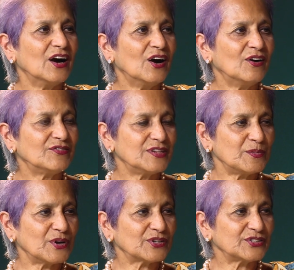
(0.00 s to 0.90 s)
of
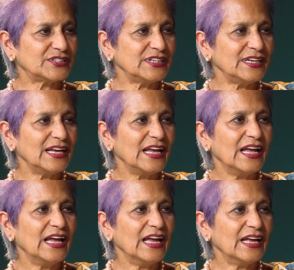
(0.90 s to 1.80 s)
democracy,
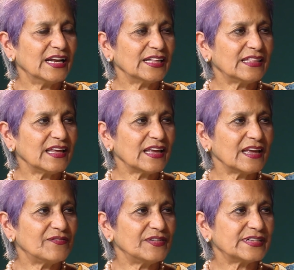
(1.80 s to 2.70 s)
and I think
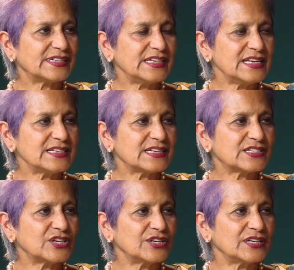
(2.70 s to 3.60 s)
if it sees a
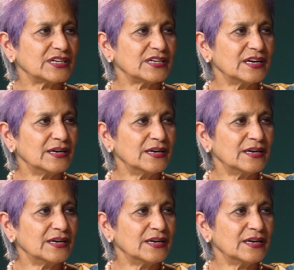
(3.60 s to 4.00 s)
certain